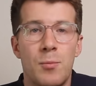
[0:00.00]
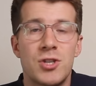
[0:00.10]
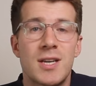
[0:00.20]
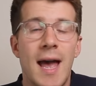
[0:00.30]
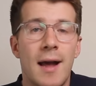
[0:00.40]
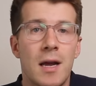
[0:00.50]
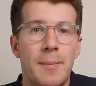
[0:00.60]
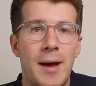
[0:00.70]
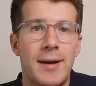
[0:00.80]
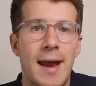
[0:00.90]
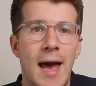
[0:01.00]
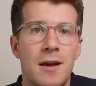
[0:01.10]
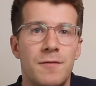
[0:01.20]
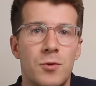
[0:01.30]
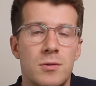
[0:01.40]
which can come out in
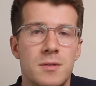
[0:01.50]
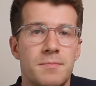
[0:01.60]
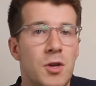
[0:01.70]
handfuls.